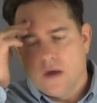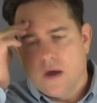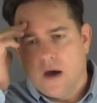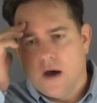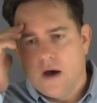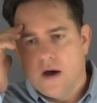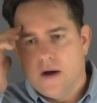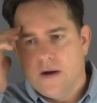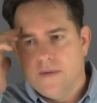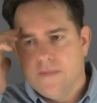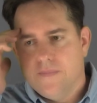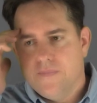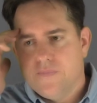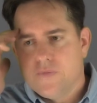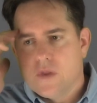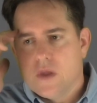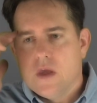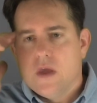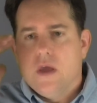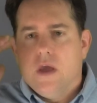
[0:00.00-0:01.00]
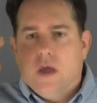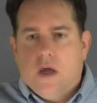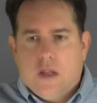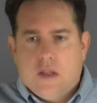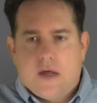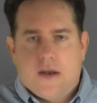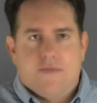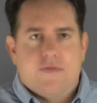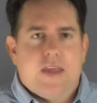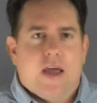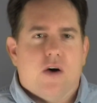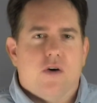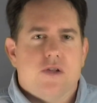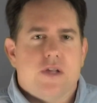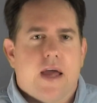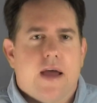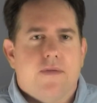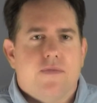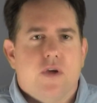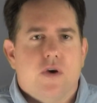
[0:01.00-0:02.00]
A lot of Dells
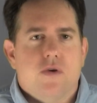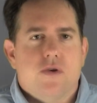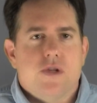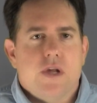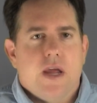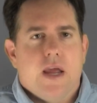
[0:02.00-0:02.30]
have those,